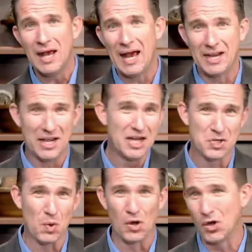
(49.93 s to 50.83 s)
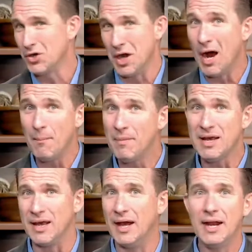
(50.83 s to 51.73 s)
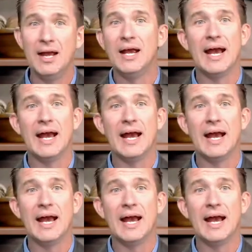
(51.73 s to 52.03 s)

and His Word, not men,